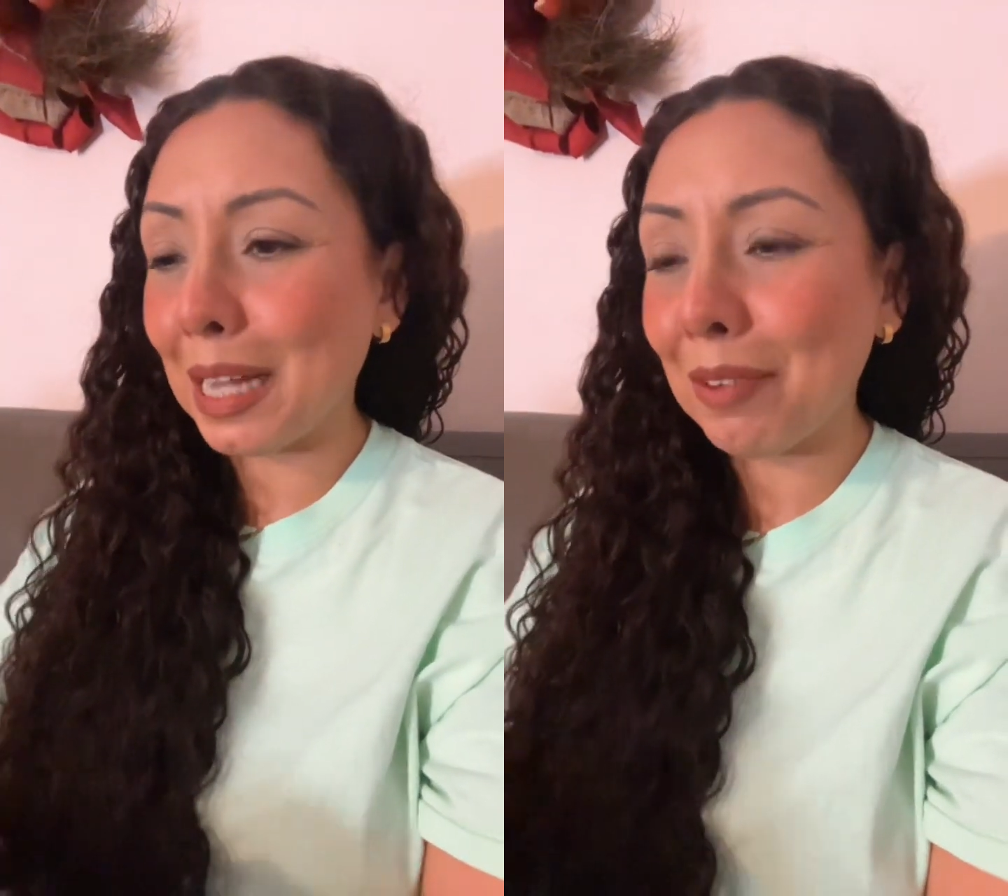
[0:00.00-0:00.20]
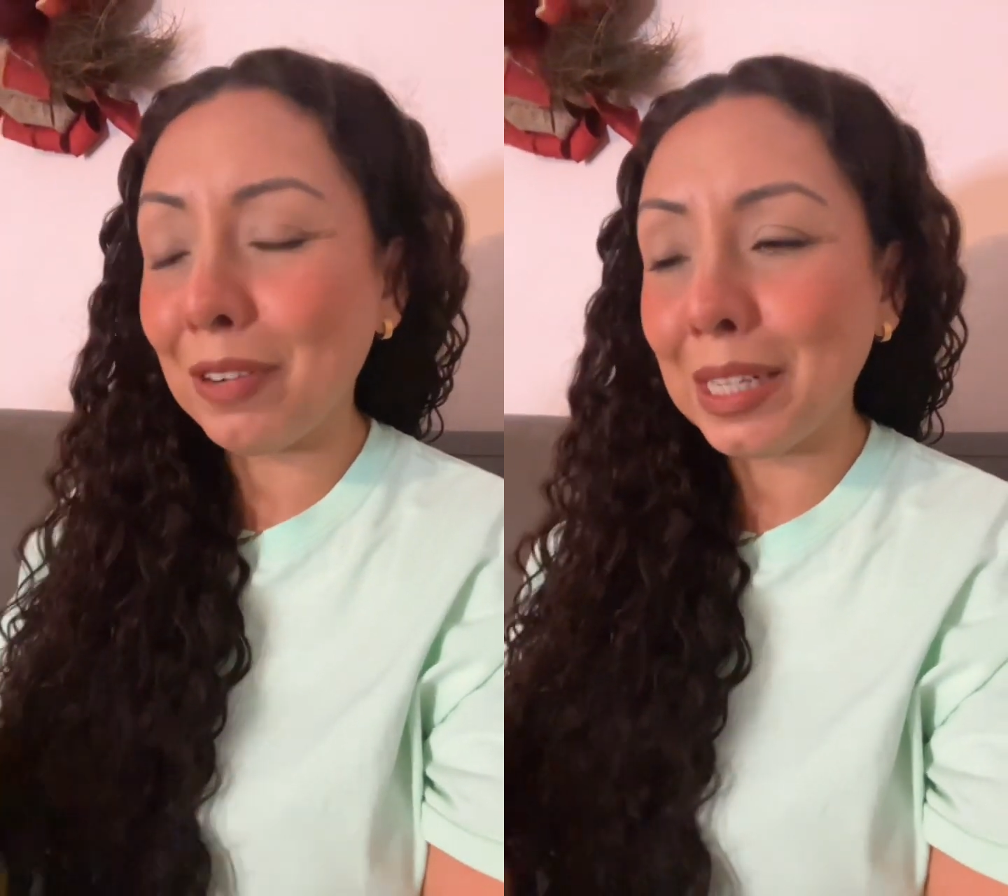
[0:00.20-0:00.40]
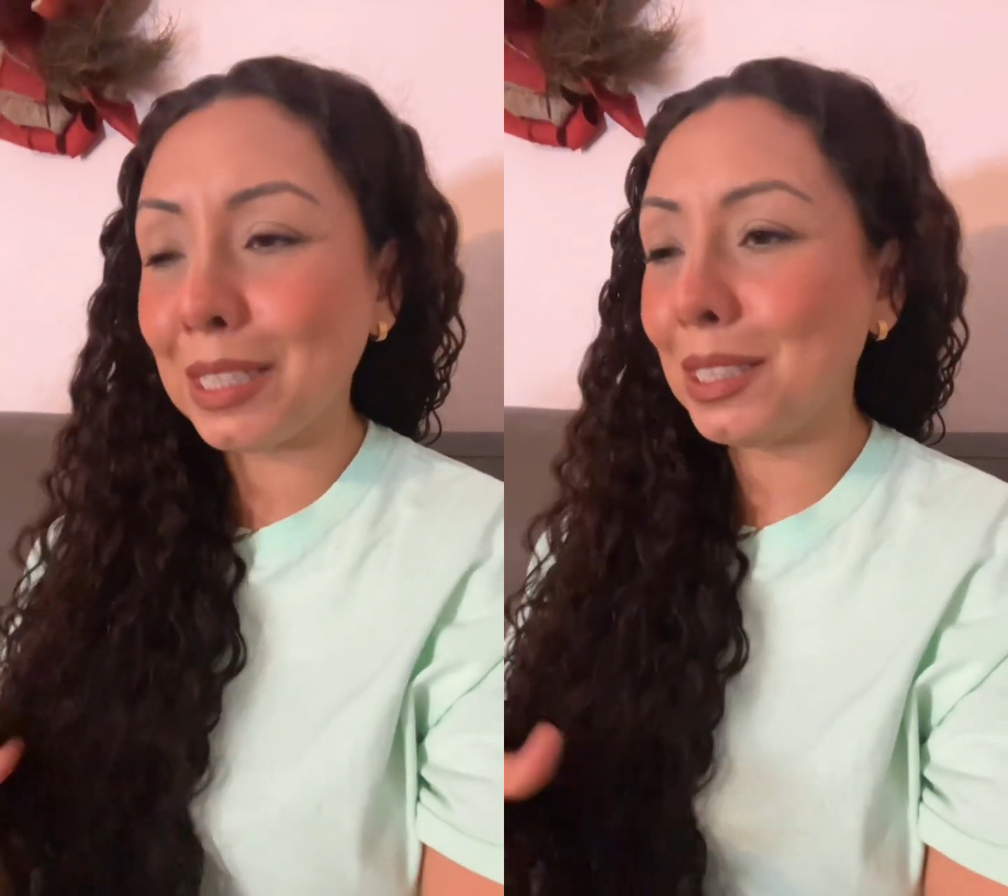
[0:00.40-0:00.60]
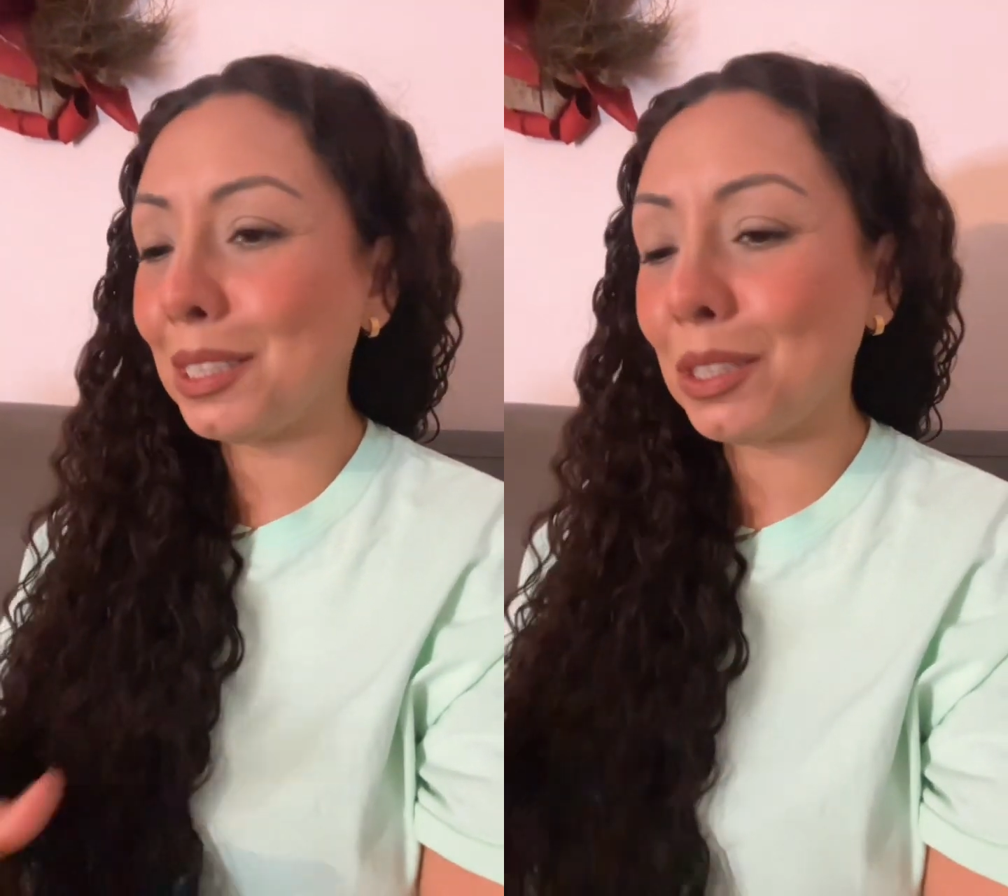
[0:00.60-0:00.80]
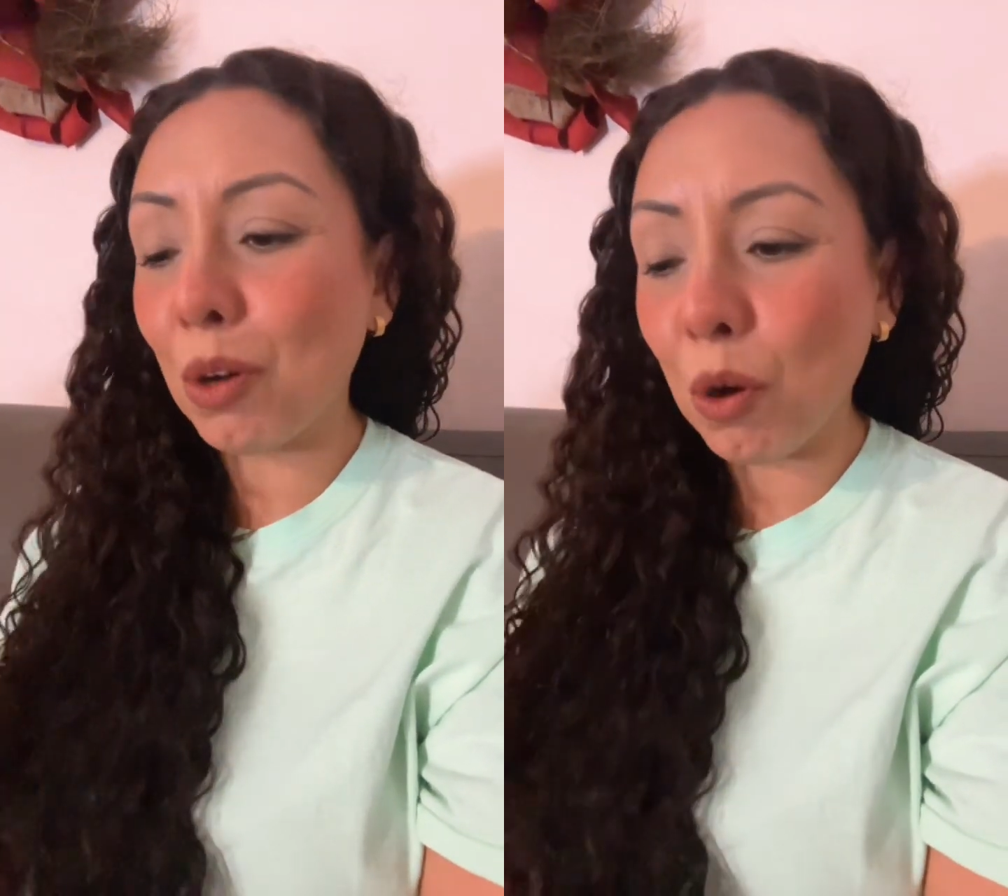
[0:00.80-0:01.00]
I feel like
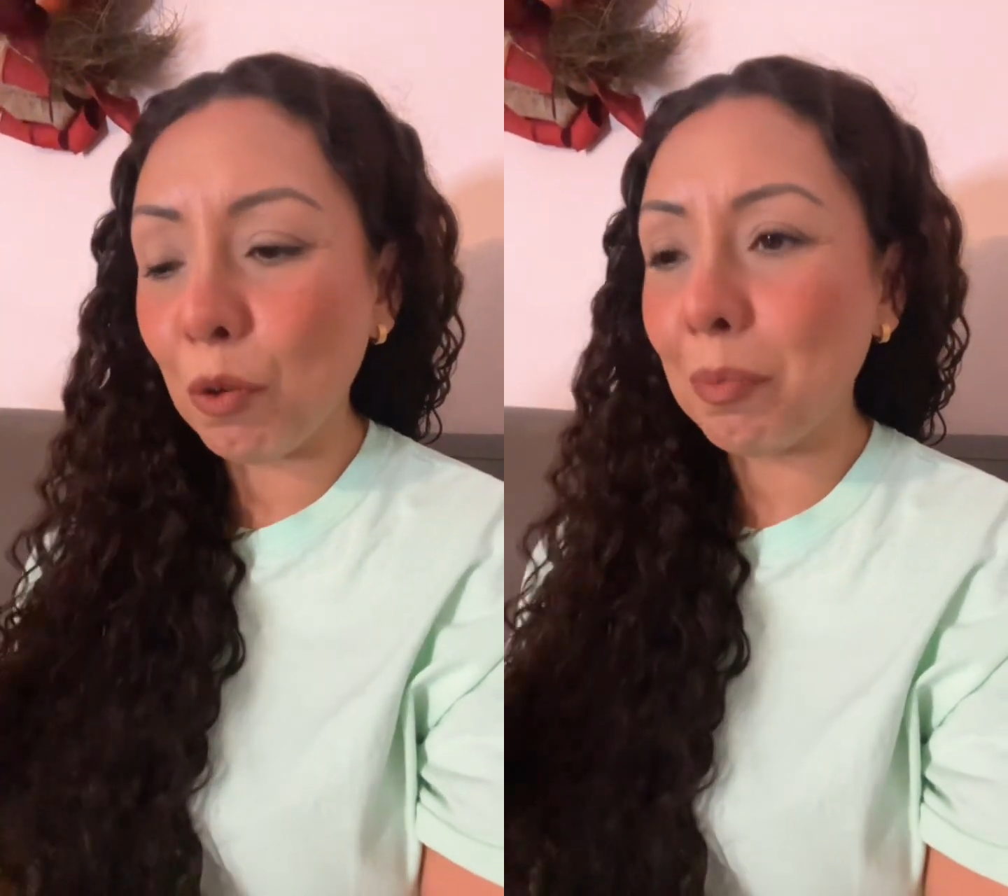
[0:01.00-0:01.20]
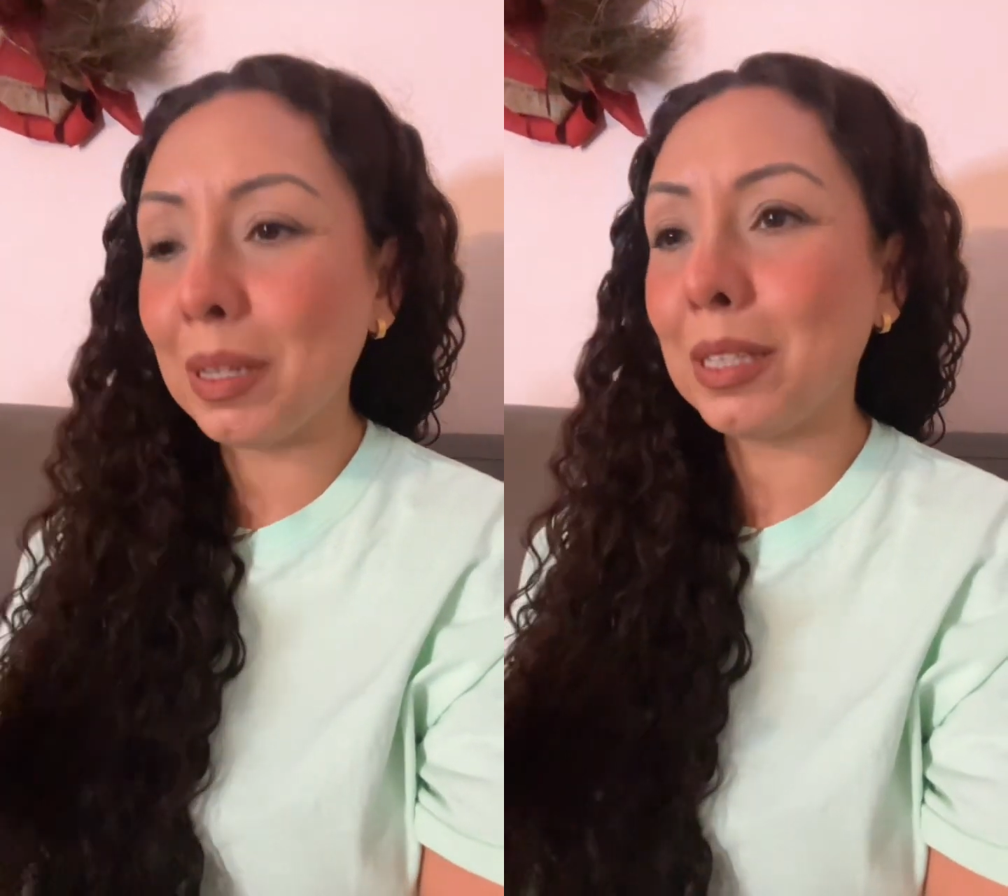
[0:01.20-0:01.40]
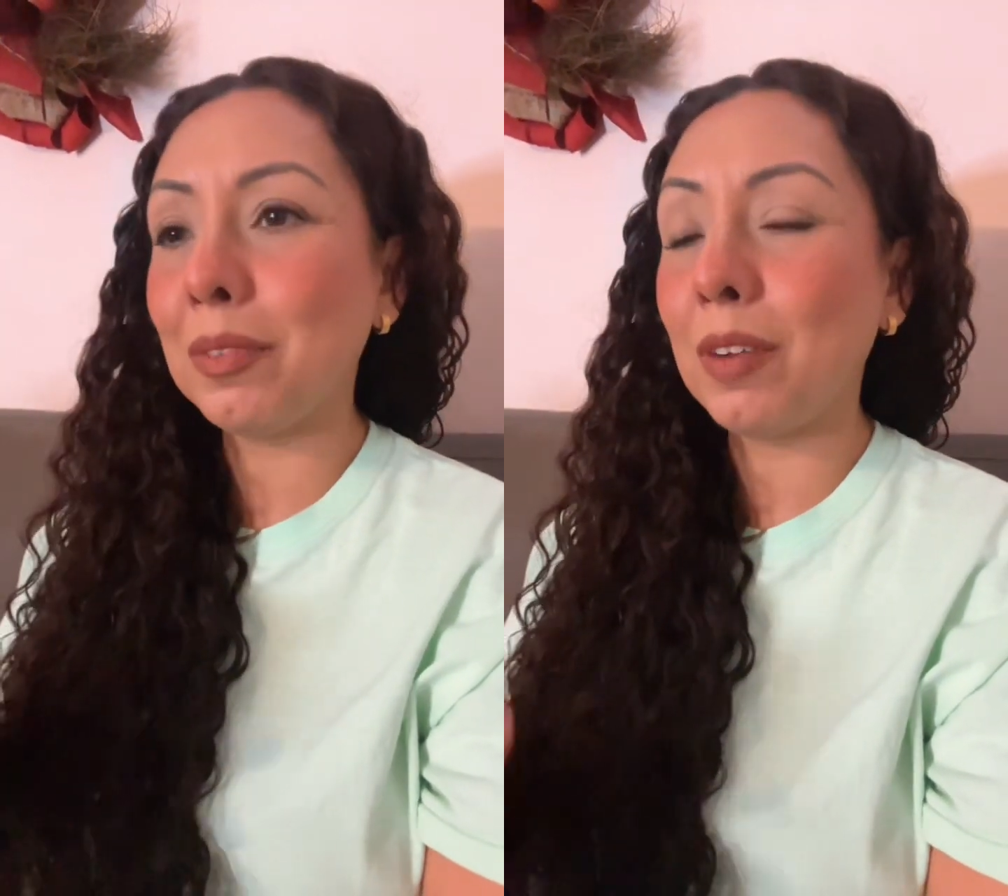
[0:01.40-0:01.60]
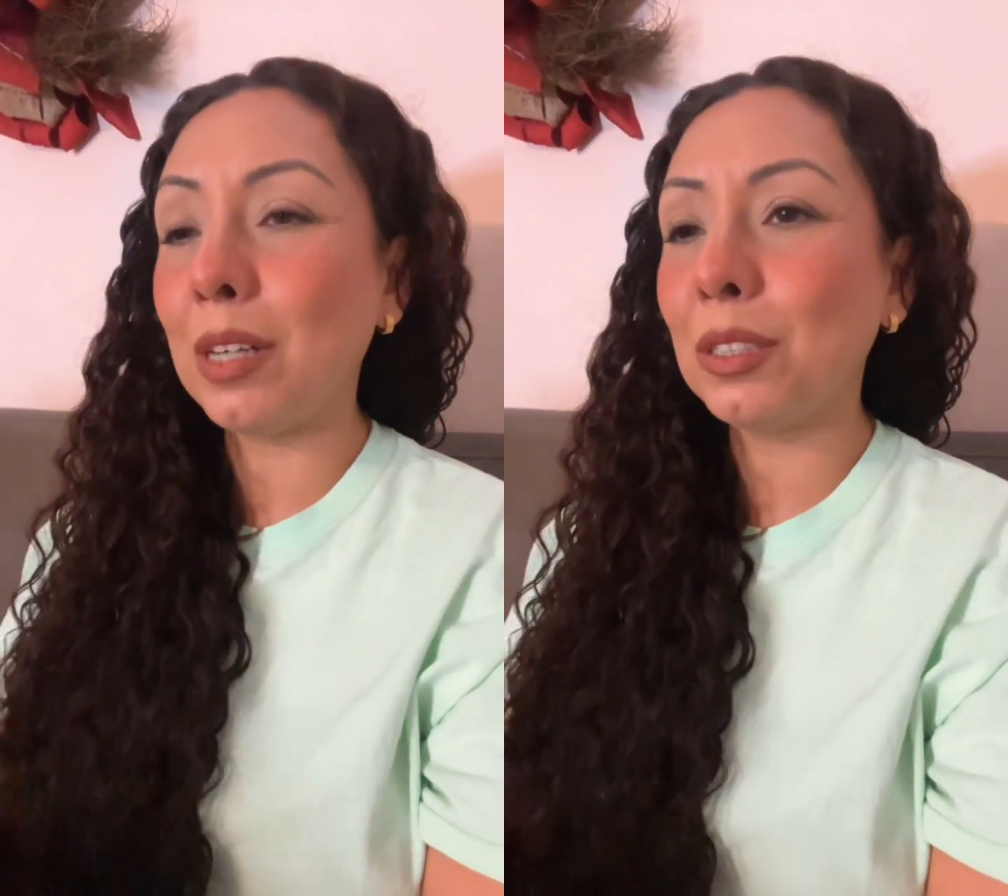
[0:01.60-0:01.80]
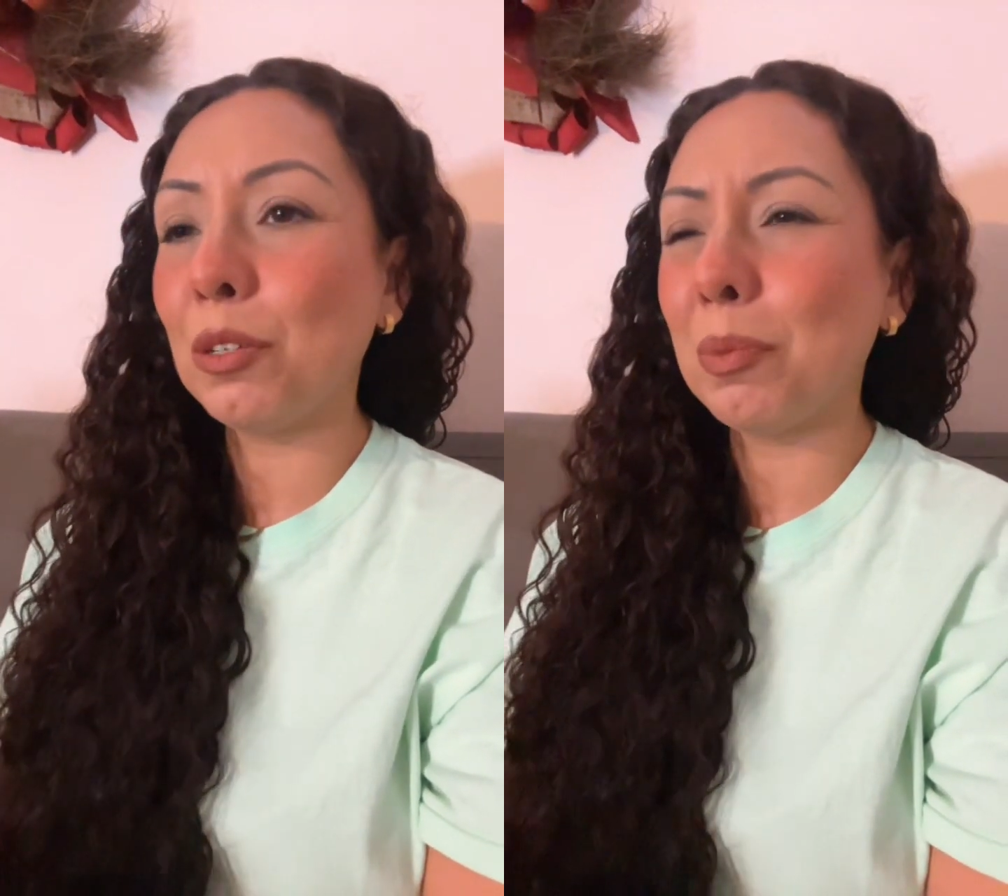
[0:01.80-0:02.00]
this whole month of
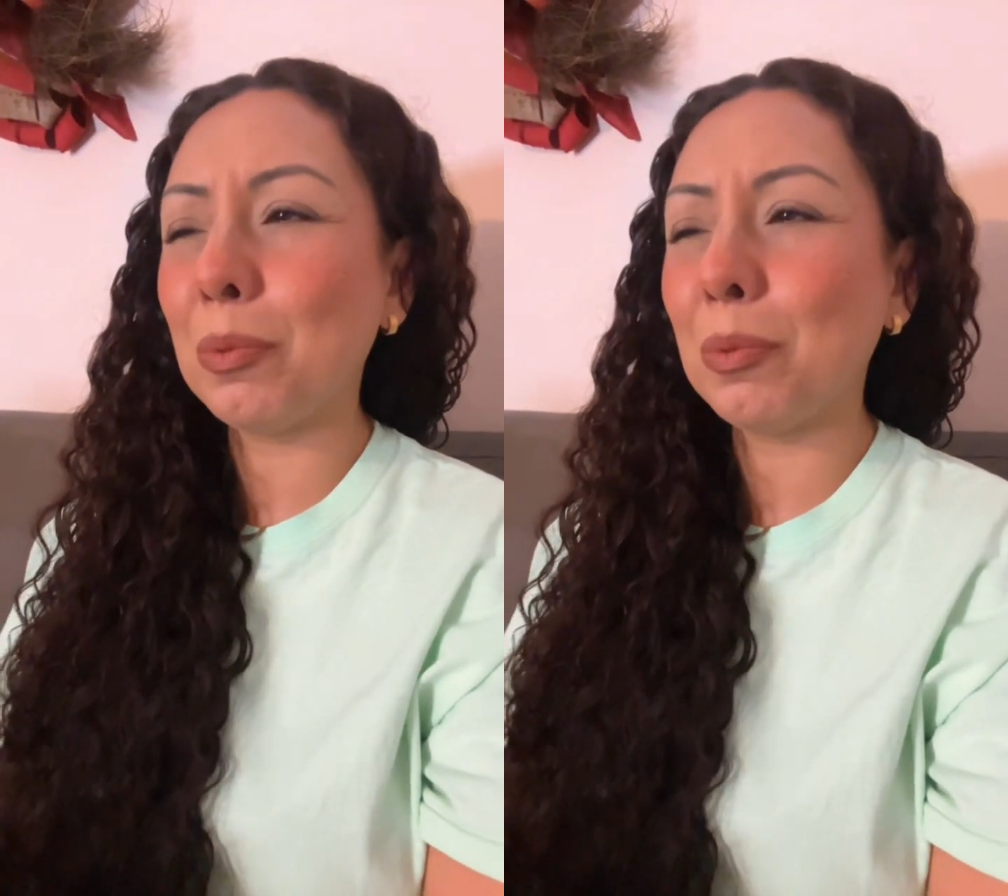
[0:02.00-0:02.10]
October,